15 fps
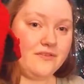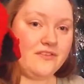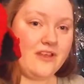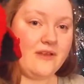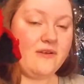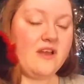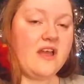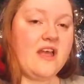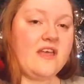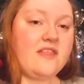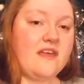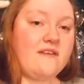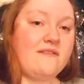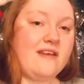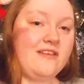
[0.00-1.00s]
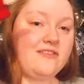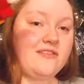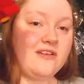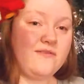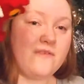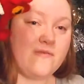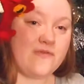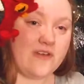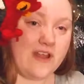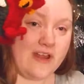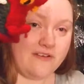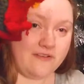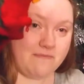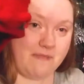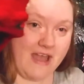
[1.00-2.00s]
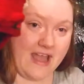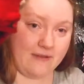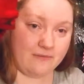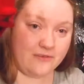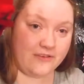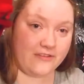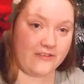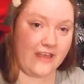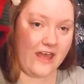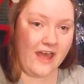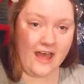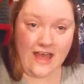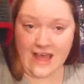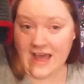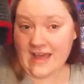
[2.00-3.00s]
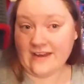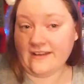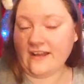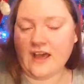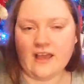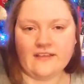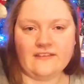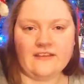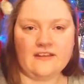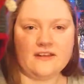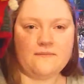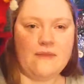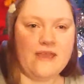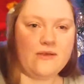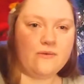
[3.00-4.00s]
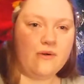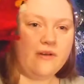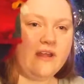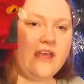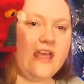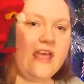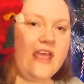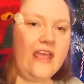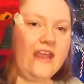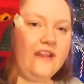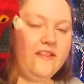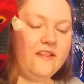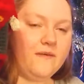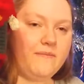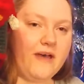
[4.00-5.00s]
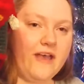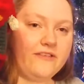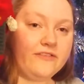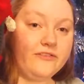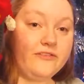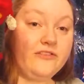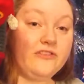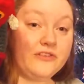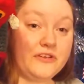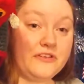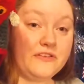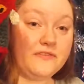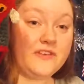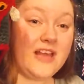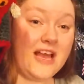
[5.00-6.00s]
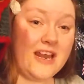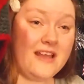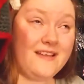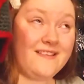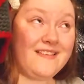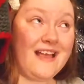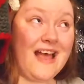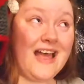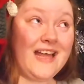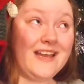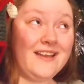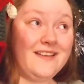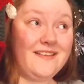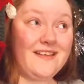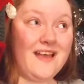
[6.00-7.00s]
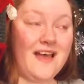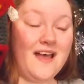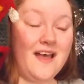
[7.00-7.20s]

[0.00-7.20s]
So they raised over £300, and I said I'd make one in the person's choice of colours, and